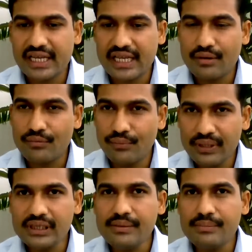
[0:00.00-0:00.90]

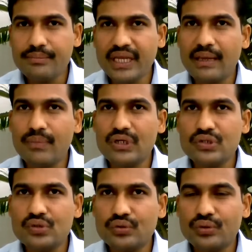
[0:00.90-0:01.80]
generations
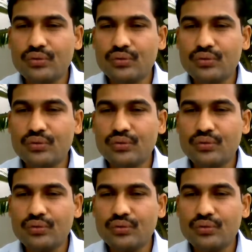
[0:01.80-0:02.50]
will be able